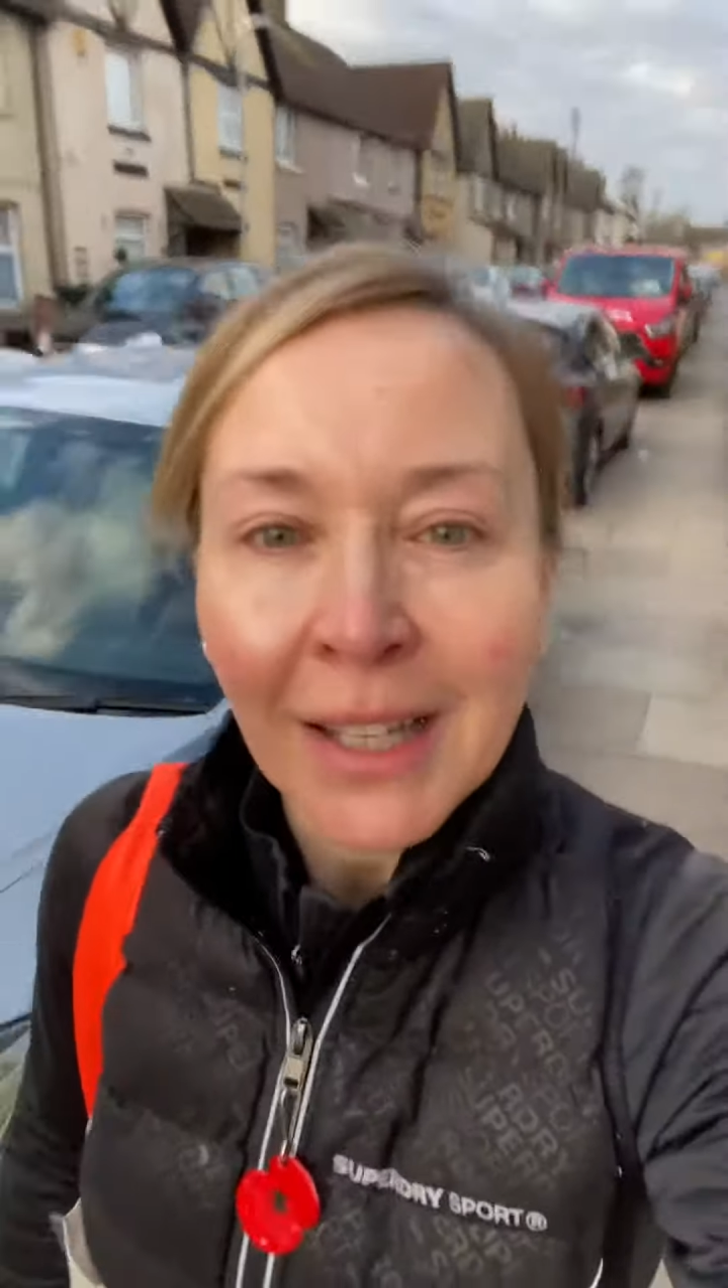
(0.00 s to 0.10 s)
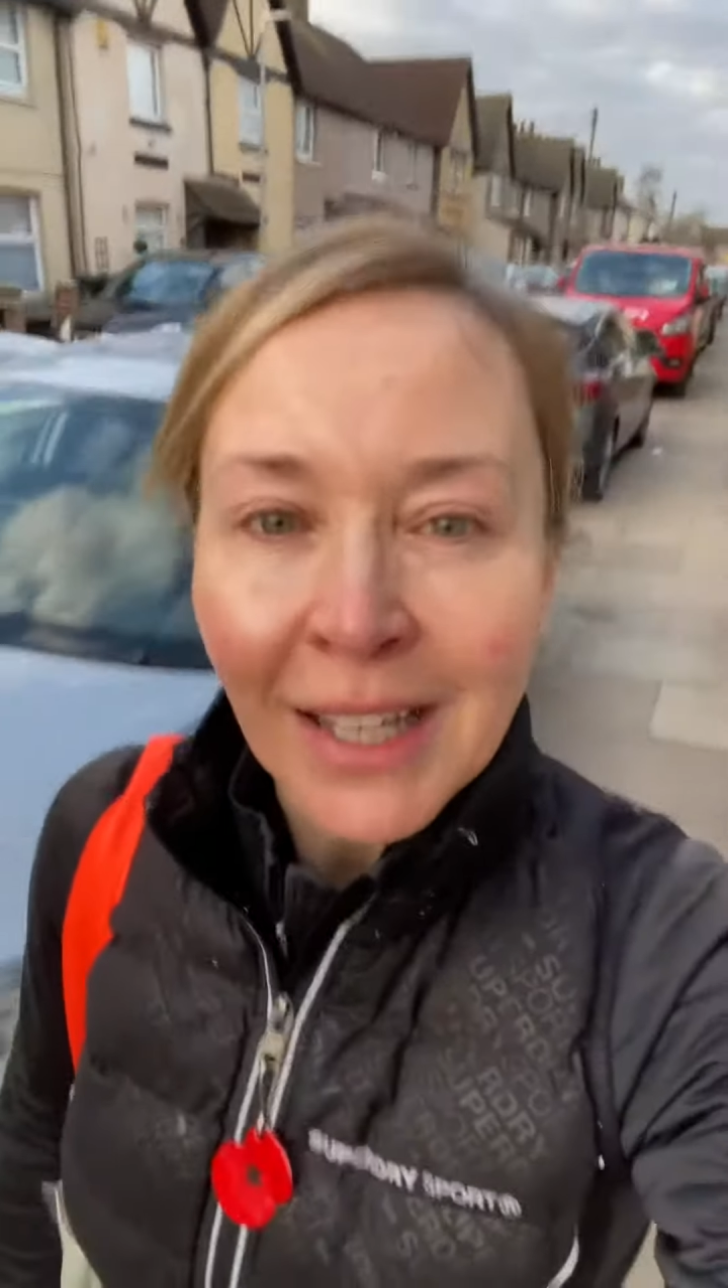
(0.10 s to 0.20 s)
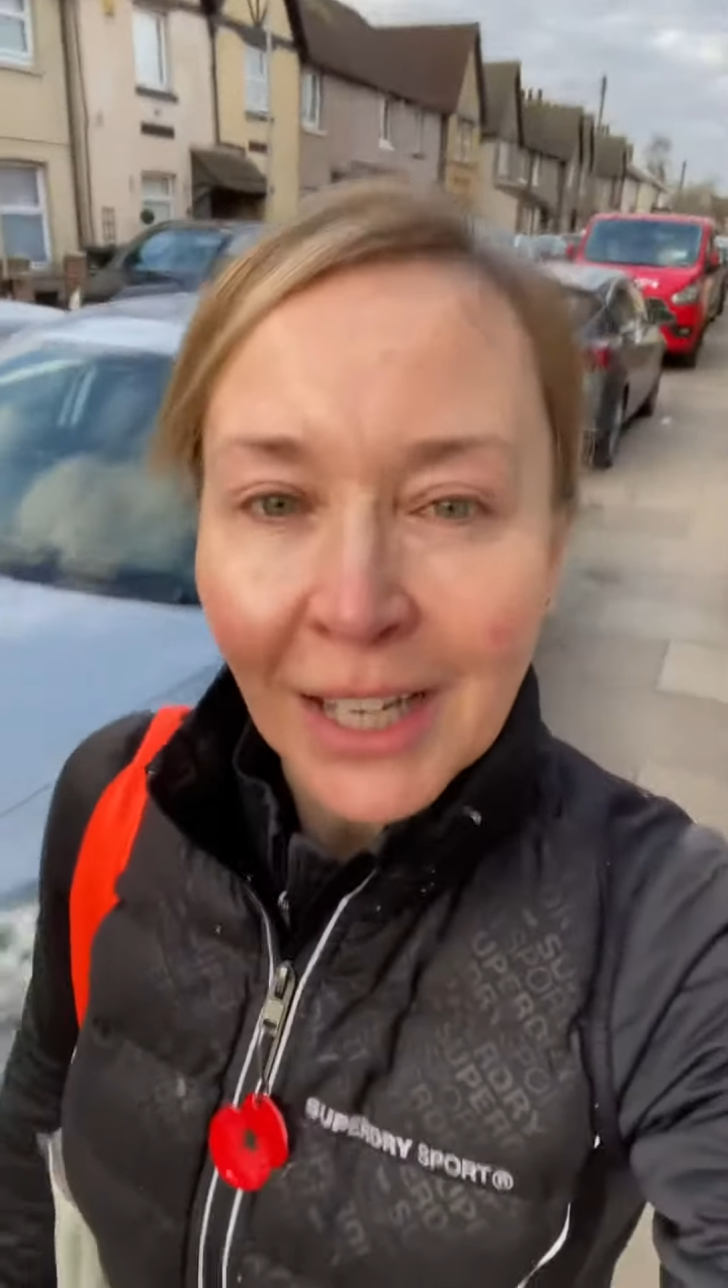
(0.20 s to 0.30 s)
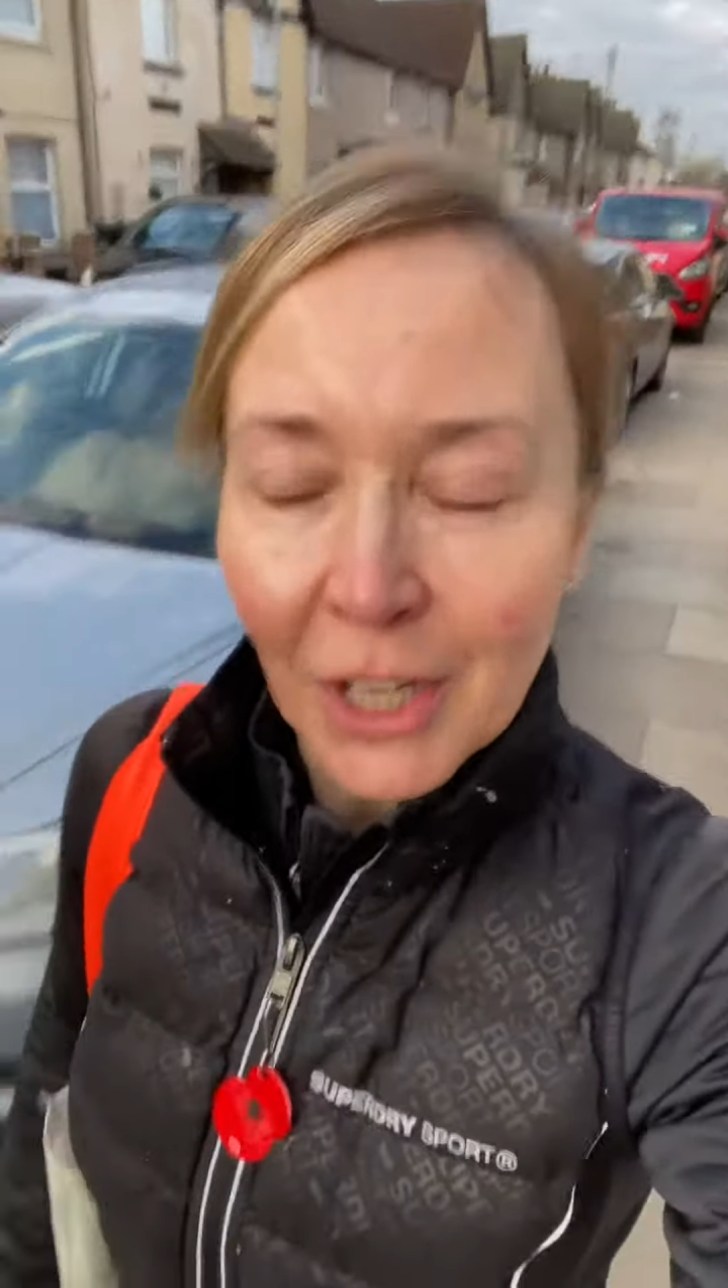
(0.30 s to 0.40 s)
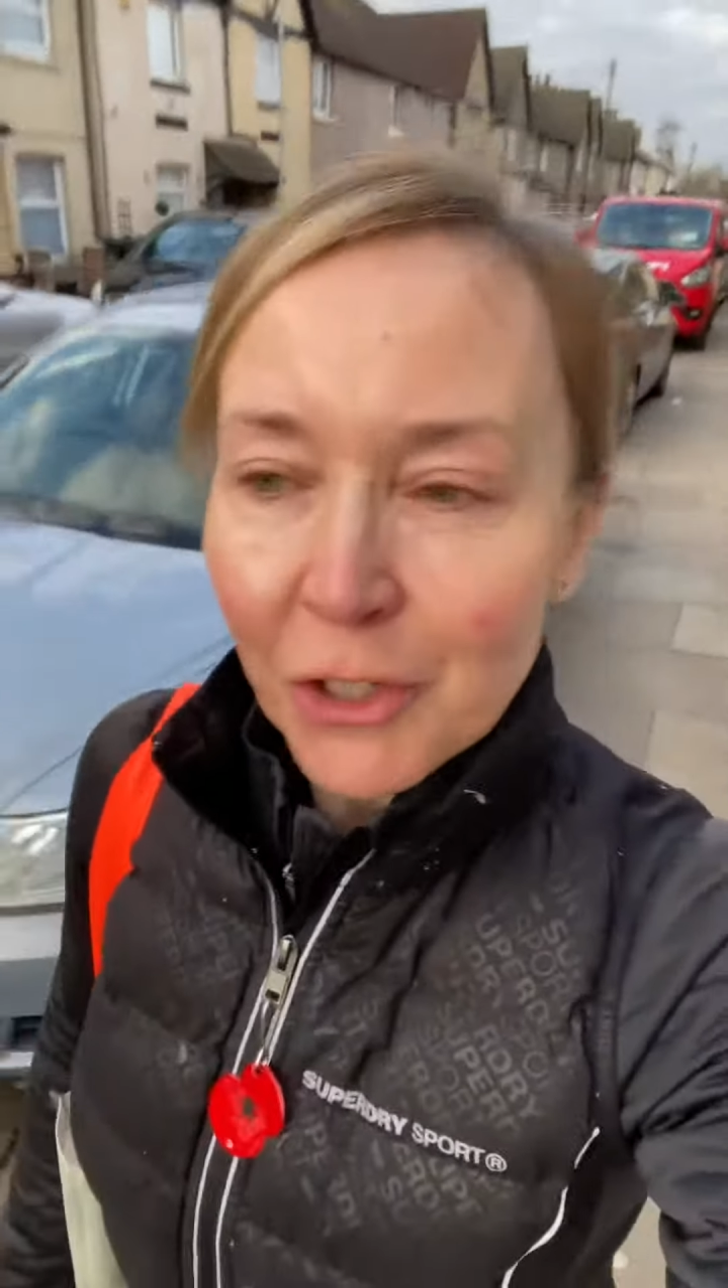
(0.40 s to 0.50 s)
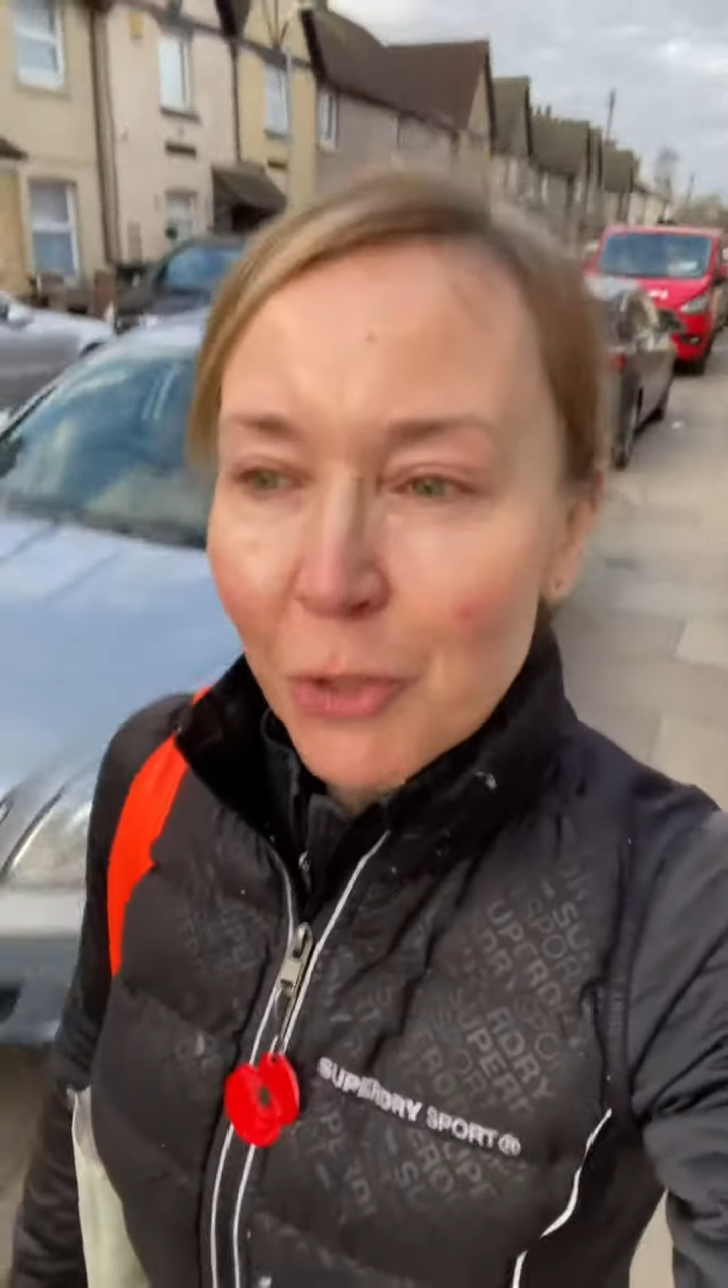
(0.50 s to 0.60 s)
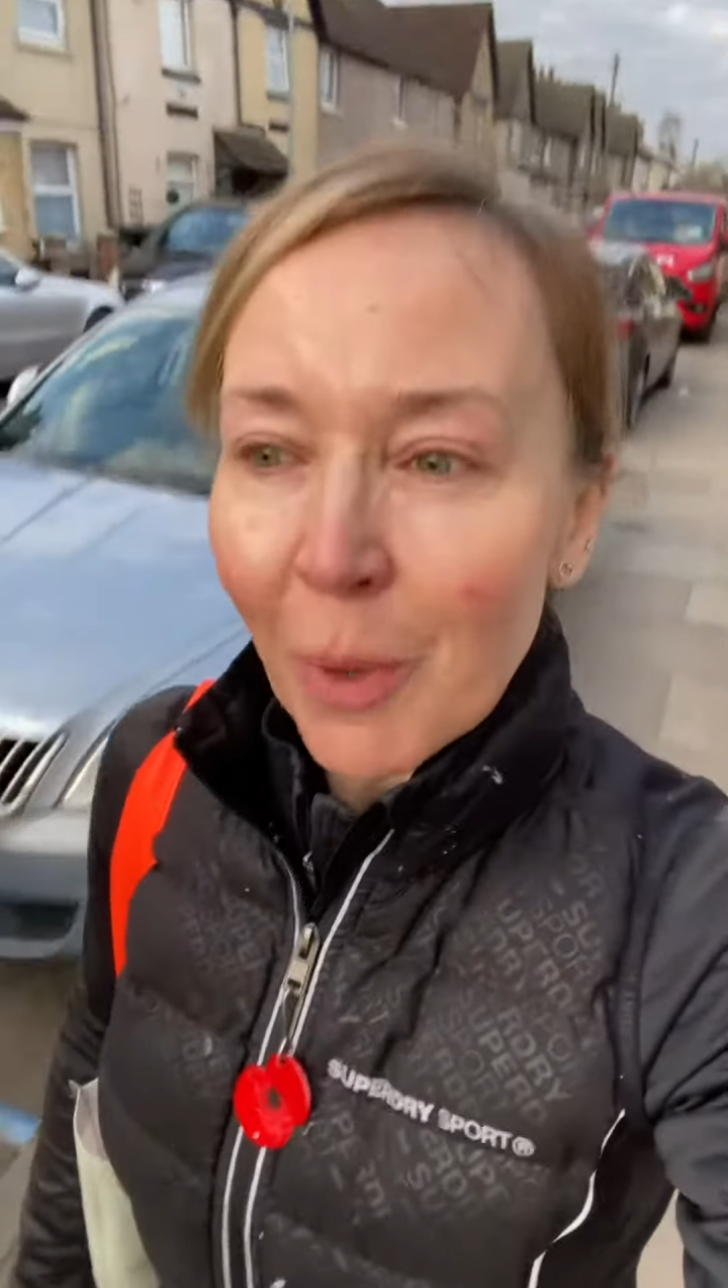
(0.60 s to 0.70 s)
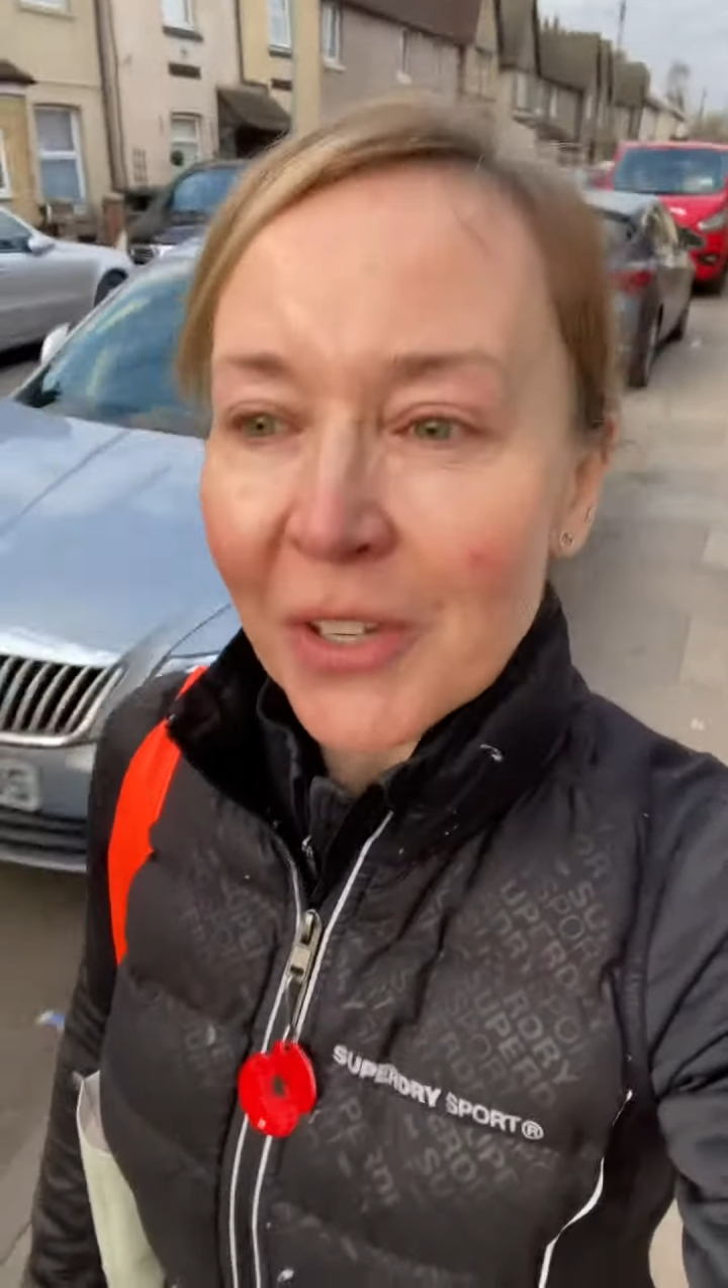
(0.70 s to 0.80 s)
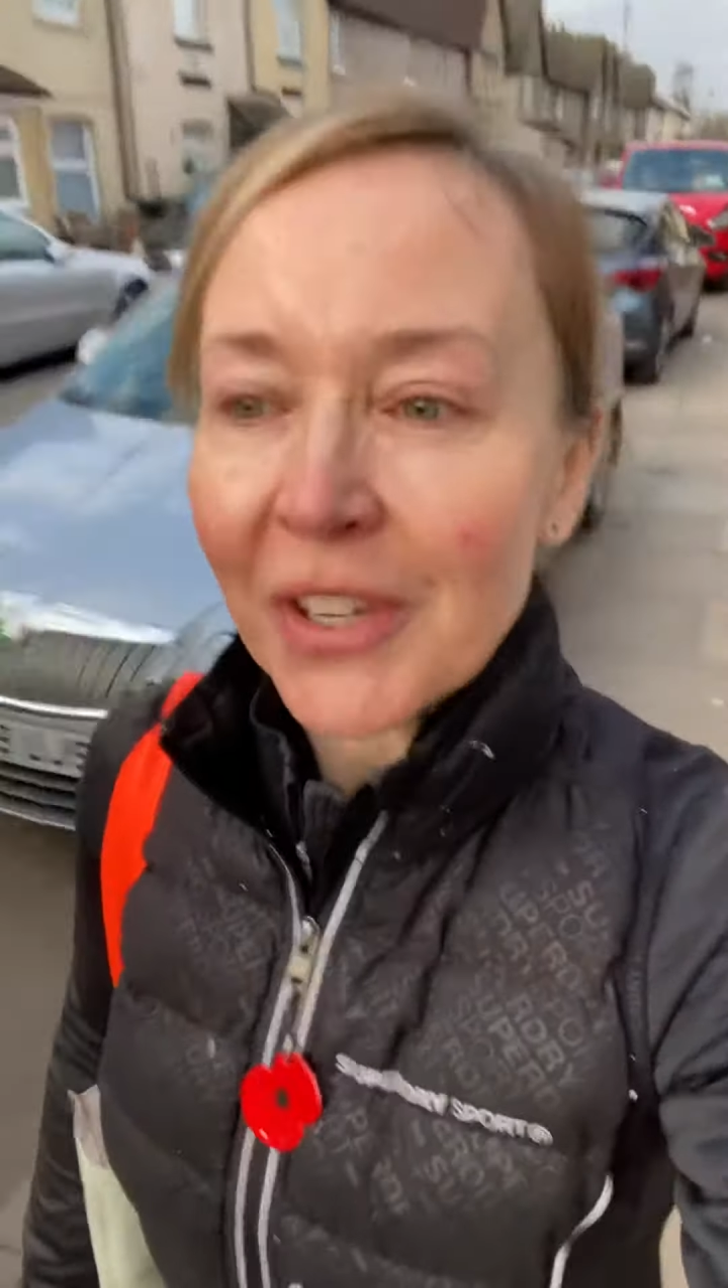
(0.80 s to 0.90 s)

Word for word: And I just wondered